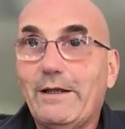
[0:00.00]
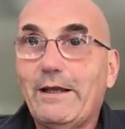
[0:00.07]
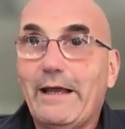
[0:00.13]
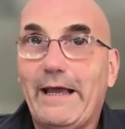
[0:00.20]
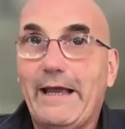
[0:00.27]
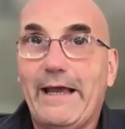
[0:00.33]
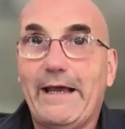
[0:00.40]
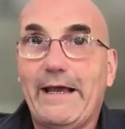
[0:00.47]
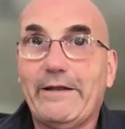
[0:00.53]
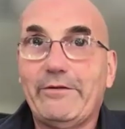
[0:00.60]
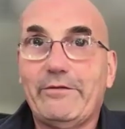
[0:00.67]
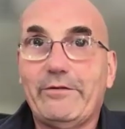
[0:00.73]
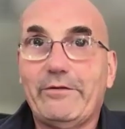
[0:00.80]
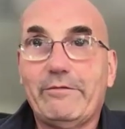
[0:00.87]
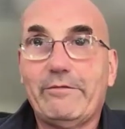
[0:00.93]
and
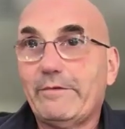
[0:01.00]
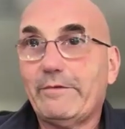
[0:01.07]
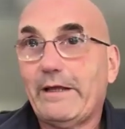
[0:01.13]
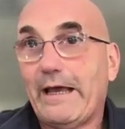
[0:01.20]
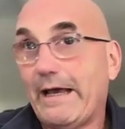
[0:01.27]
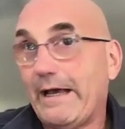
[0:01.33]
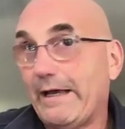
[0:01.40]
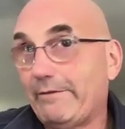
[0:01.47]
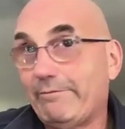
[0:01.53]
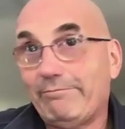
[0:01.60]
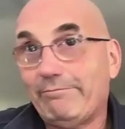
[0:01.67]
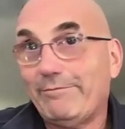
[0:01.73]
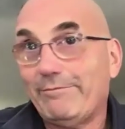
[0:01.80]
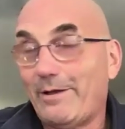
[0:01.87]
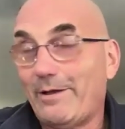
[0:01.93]
had
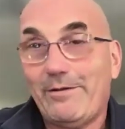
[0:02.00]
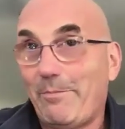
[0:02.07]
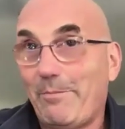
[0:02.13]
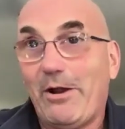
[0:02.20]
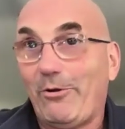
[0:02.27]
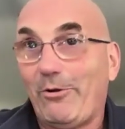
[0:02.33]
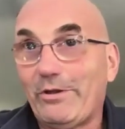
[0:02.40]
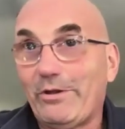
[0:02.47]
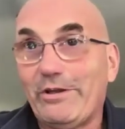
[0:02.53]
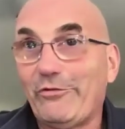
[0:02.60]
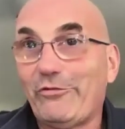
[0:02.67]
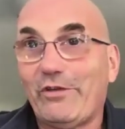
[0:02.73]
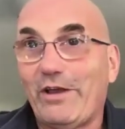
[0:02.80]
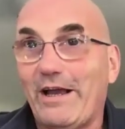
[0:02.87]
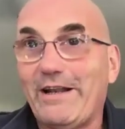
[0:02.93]
apparently
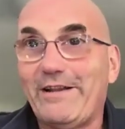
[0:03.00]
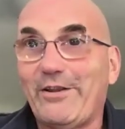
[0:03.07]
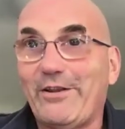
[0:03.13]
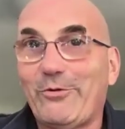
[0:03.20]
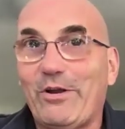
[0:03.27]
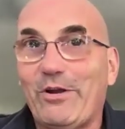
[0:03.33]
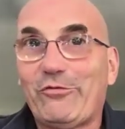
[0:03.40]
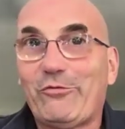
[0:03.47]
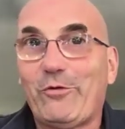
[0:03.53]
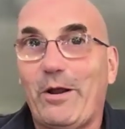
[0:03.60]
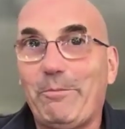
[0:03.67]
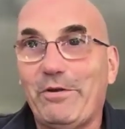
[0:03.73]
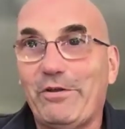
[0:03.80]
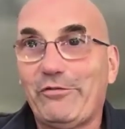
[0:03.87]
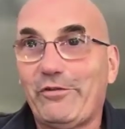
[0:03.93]
decided that the
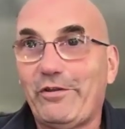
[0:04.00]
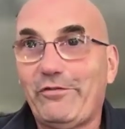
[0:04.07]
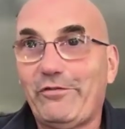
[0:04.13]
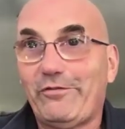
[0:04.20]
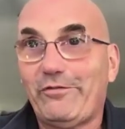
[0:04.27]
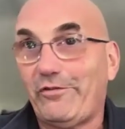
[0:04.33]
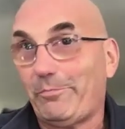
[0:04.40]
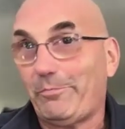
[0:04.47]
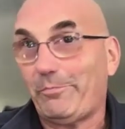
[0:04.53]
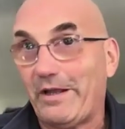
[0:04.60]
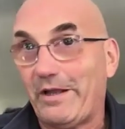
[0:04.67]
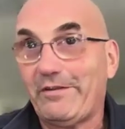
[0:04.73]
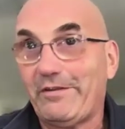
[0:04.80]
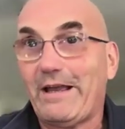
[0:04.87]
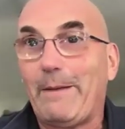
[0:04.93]
restaurant business, despite
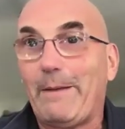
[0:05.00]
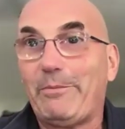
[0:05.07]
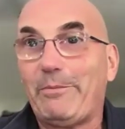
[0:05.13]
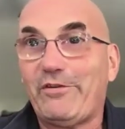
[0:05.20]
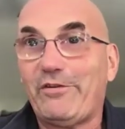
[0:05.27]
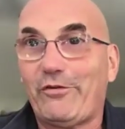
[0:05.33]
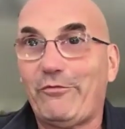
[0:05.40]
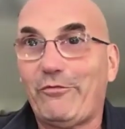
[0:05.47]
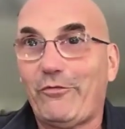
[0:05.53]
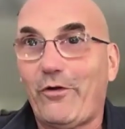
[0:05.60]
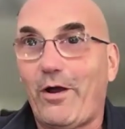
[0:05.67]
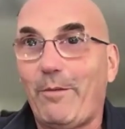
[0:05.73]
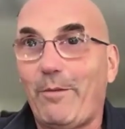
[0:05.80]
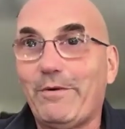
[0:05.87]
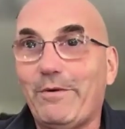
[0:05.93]
the competition
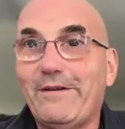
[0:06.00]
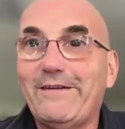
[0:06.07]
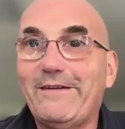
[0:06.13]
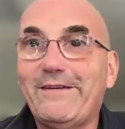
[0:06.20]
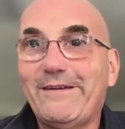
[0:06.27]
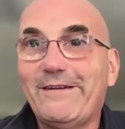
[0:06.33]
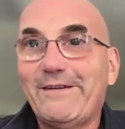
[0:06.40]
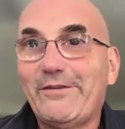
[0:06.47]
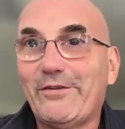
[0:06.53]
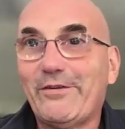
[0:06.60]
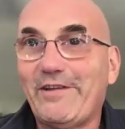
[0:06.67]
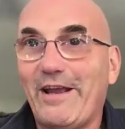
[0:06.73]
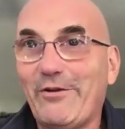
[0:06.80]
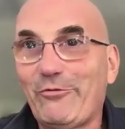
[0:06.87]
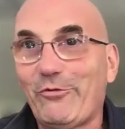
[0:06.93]
from the
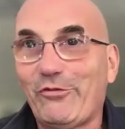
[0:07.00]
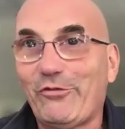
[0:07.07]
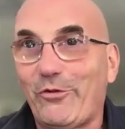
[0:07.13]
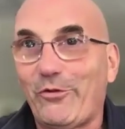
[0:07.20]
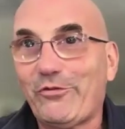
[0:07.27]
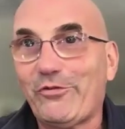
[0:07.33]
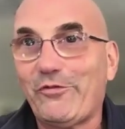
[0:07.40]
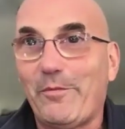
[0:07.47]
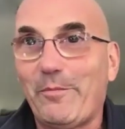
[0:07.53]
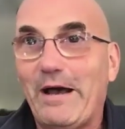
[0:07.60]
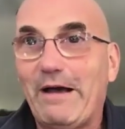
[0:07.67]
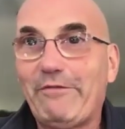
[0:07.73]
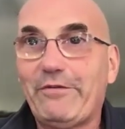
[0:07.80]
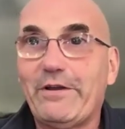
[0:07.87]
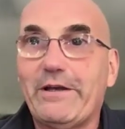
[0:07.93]
dangerous Solntsevo
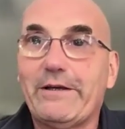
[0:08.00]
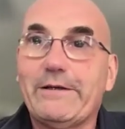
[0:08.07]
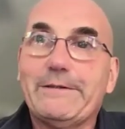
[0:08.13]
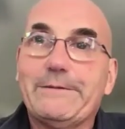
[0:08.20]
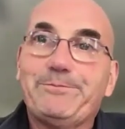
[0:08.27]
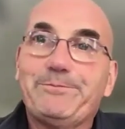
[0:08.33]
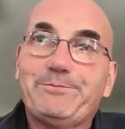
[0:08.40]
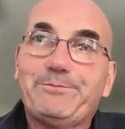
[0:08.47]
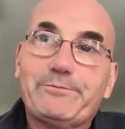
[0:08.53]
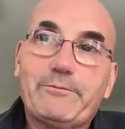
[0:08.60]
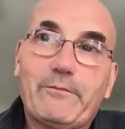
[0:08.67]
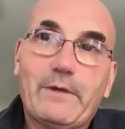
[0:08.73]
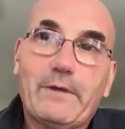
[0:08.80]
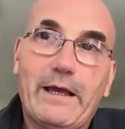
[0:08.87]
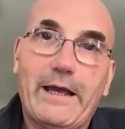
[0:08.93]
Mafia
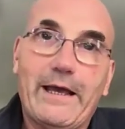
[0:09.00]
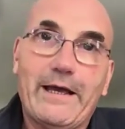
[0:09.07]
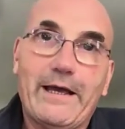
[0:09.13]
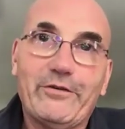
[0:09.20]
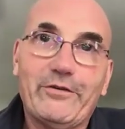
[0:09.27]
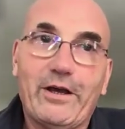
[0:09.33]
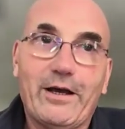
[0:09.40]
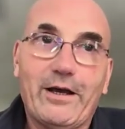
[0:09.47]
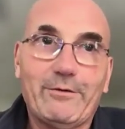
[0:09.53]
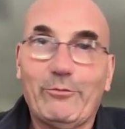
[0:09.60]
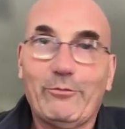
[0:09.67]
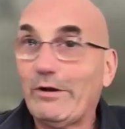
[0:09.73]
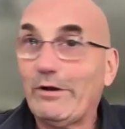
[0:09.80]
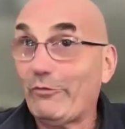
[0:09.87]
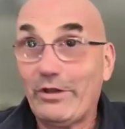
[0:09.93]
and
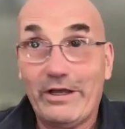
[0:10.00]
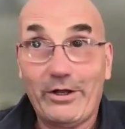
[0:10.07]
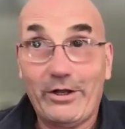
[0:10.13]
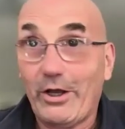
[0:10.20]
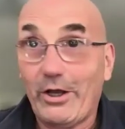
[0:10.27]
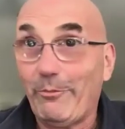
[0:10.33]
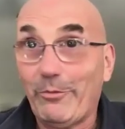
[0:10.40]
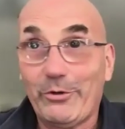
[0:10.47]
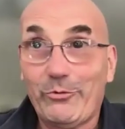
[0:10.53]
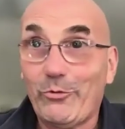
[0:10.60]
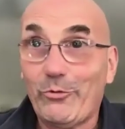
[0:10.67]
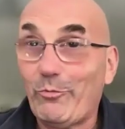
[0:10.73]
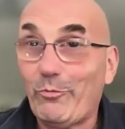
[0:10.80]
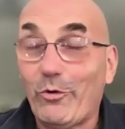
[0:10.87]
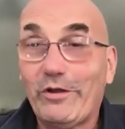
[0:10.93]
whatever the incumbent
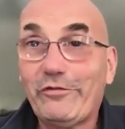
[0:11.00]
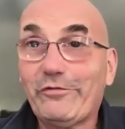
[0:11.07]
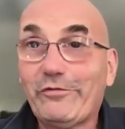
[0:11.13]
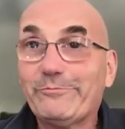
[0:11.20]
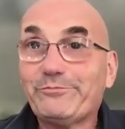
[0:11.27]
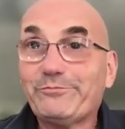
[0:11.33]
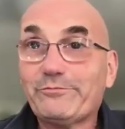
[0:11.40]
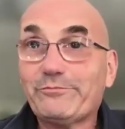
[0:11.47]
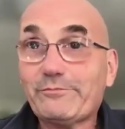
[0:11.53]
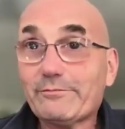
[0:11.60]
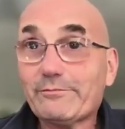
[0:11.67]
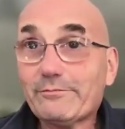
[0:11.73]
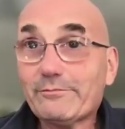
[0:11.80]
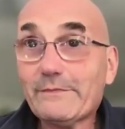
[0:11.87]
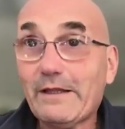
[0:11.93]
group was,
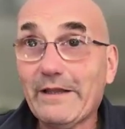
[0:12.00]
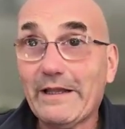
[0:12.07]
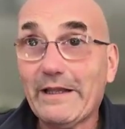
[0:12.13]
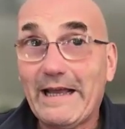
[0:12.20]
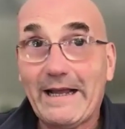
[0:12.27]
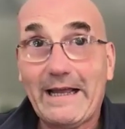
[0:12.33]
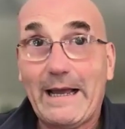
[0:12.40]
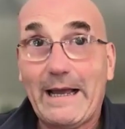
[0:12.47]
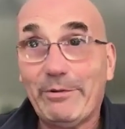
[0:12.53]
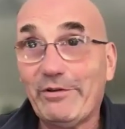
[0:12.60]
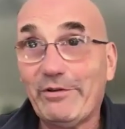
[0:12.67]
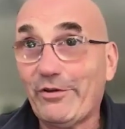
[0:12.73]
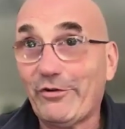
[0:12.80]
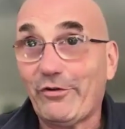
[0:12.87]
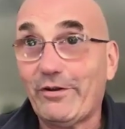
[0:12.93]
that
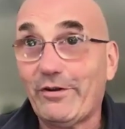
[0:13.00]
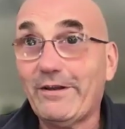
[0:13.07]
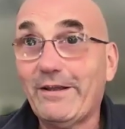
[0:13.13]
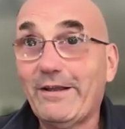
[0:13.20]
competition